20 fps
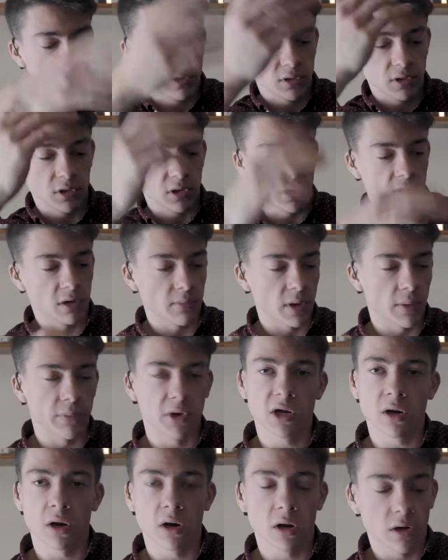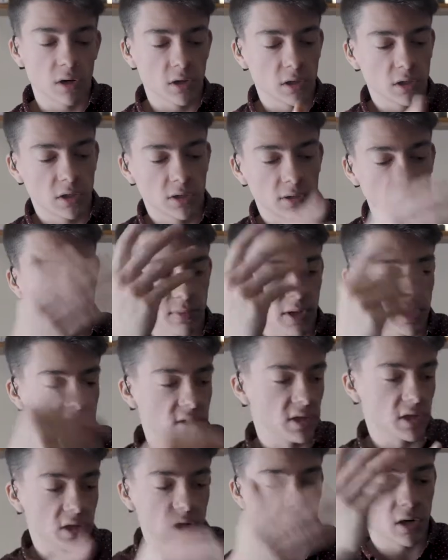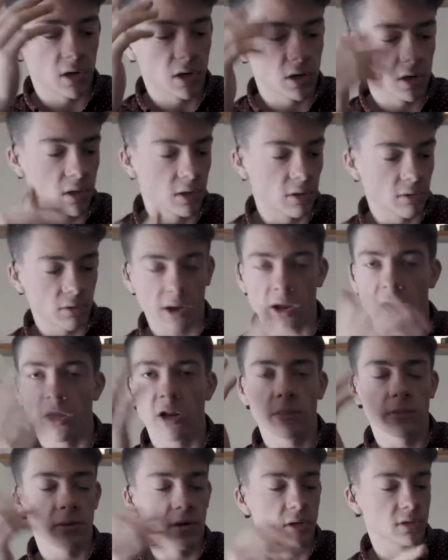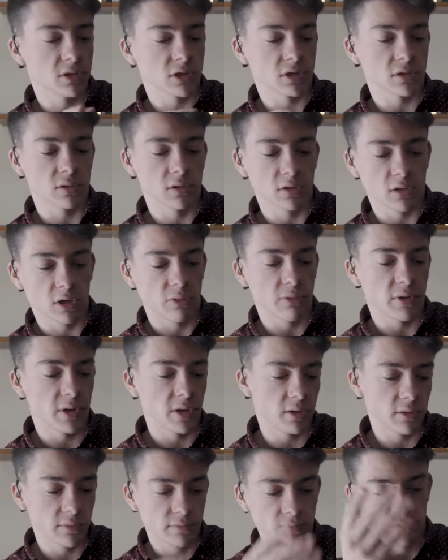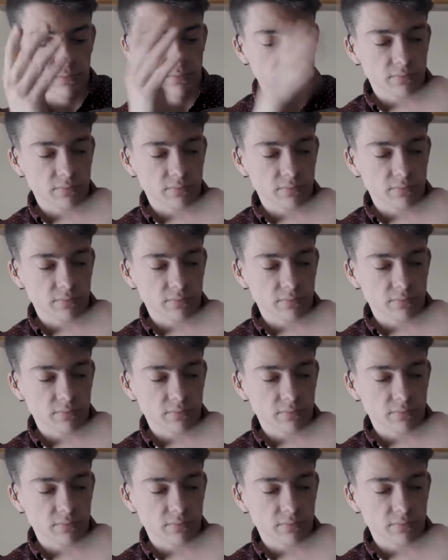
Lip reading: you know, memory card, SD card, anything, just a little thing.